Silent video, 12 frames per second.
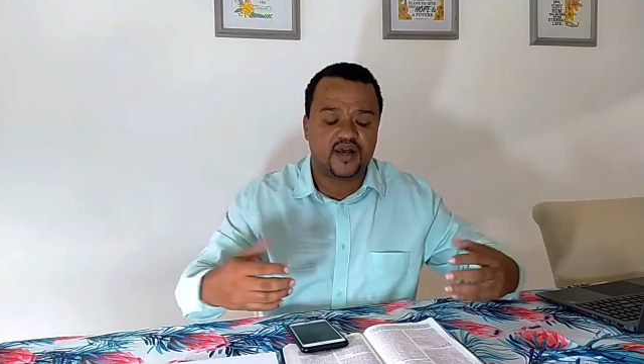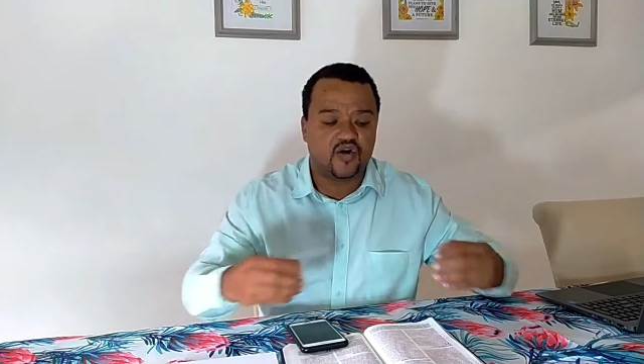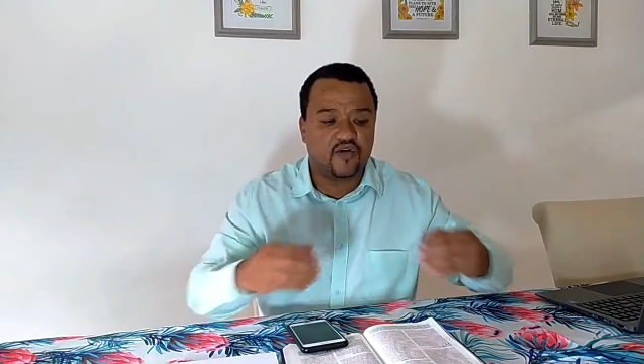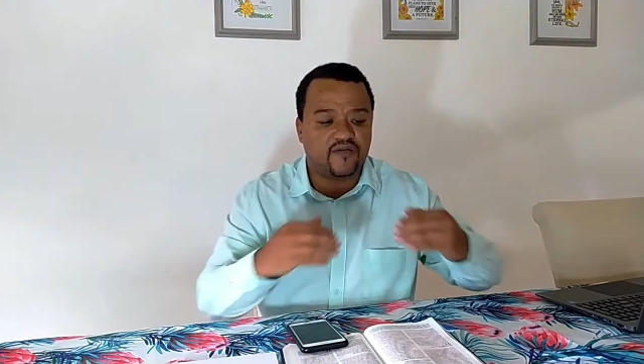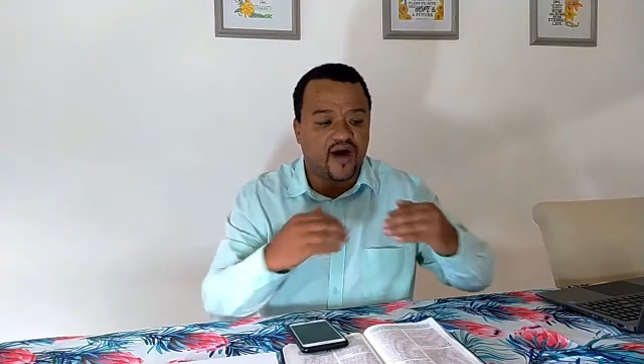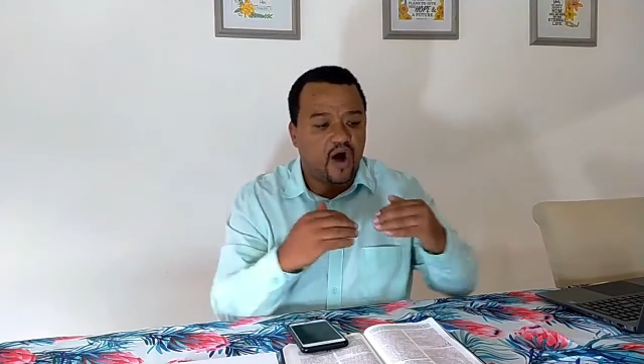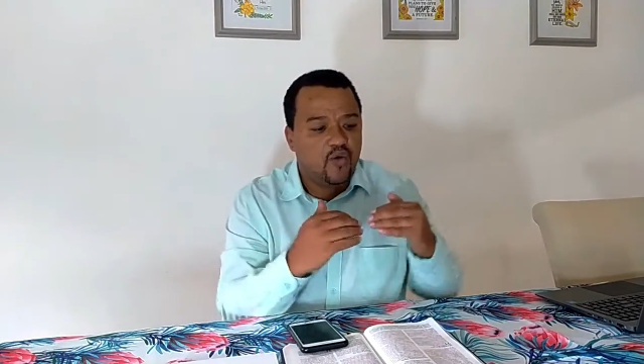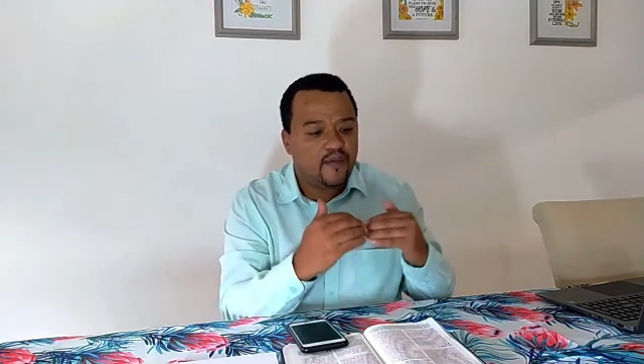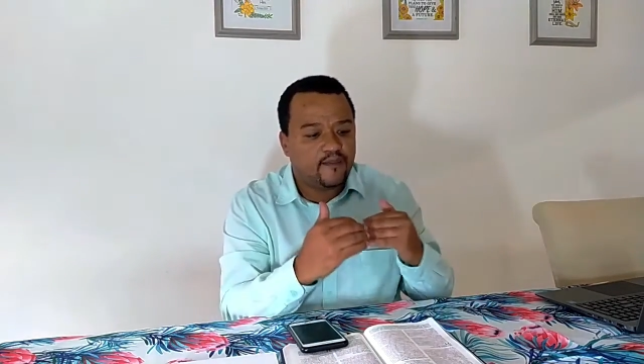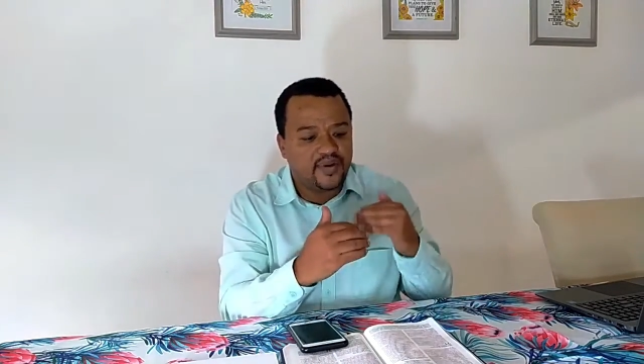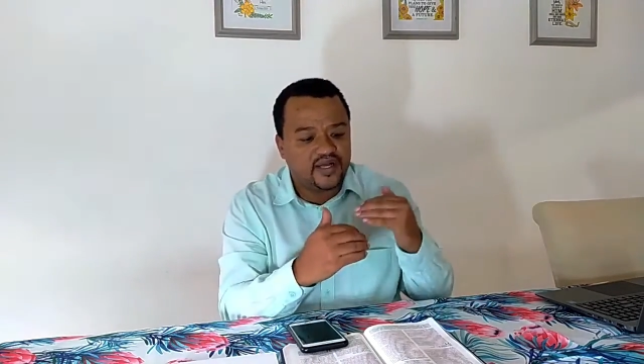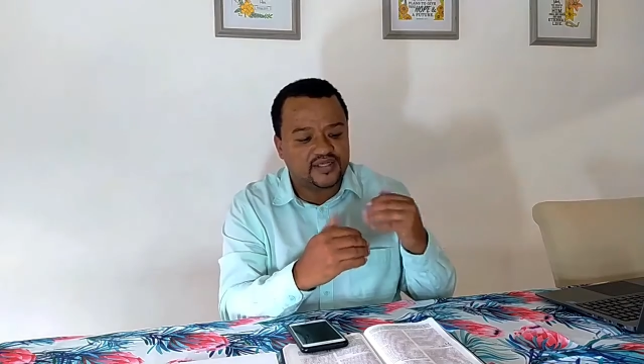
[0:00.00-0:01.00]
of how
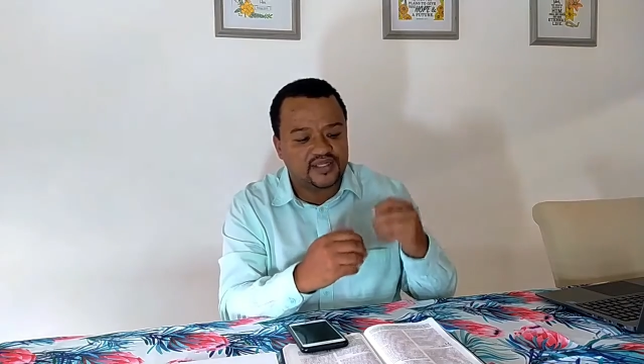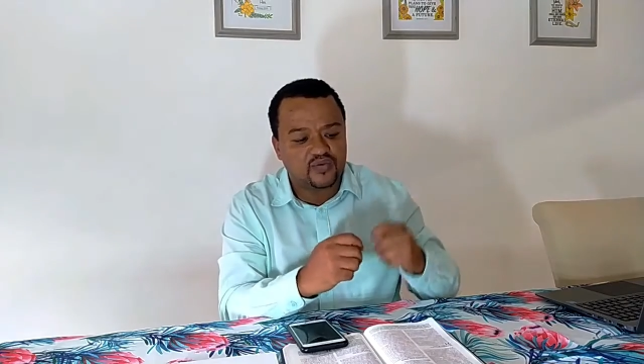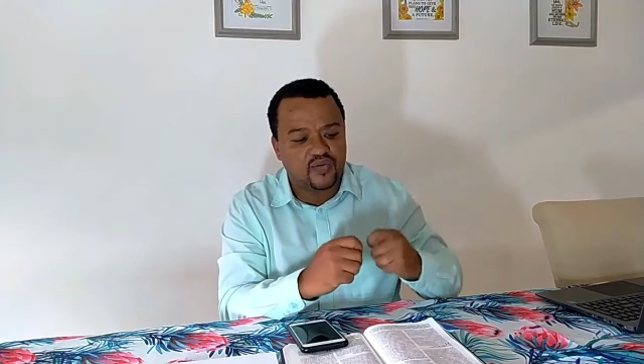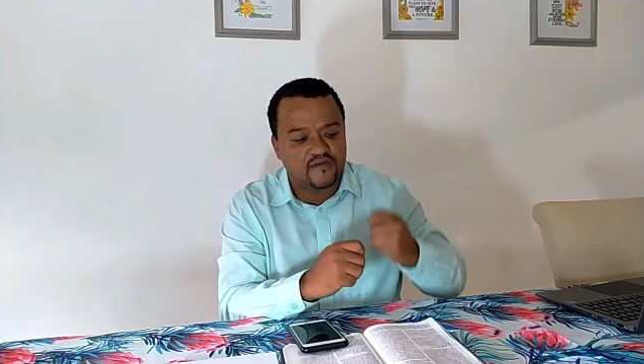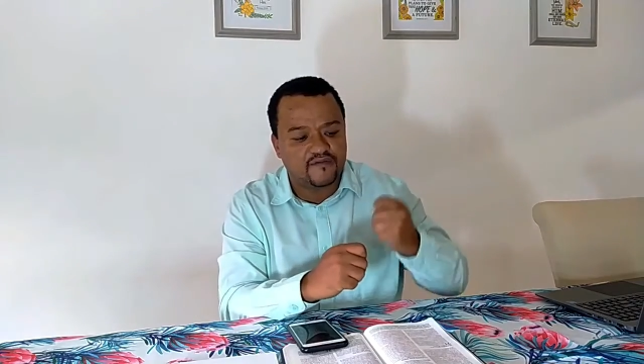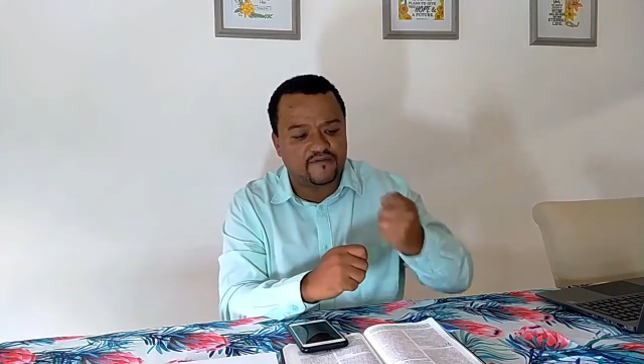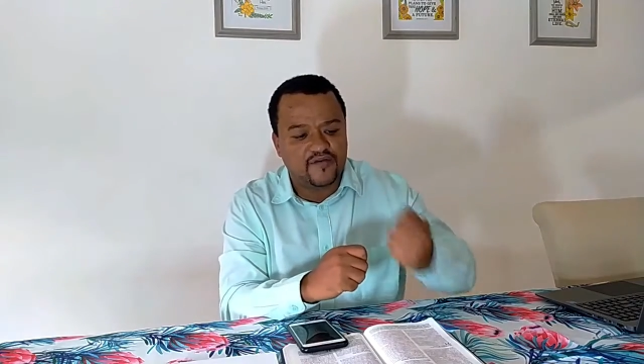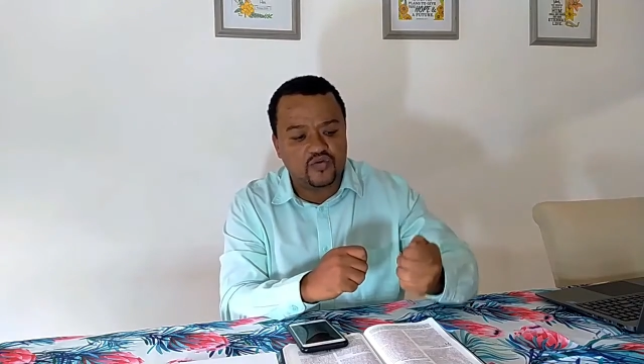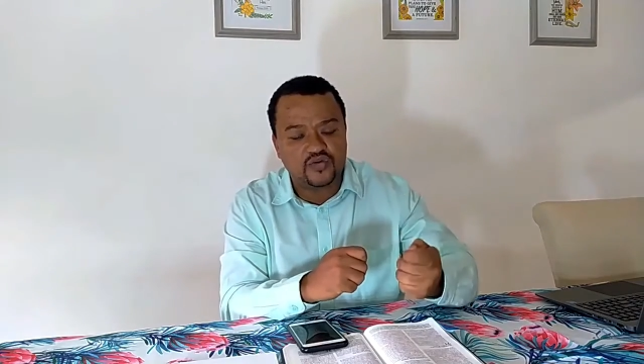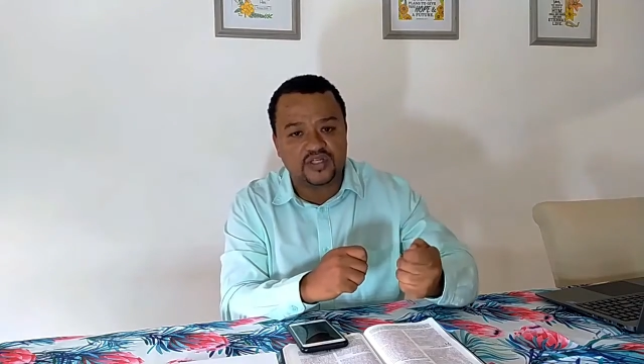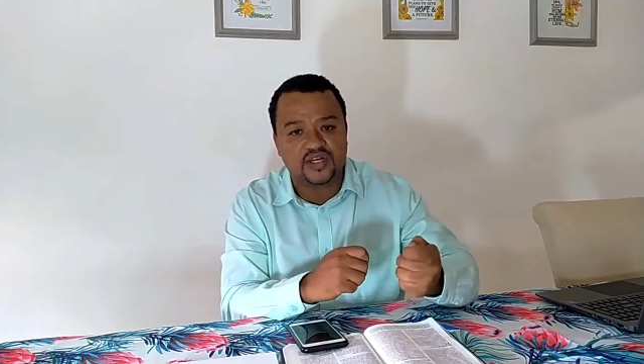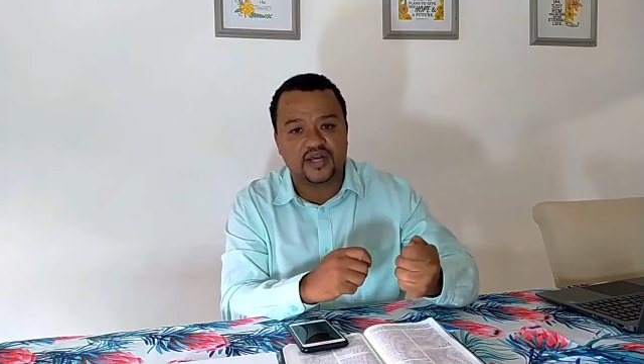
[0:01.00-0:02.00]
a person will vote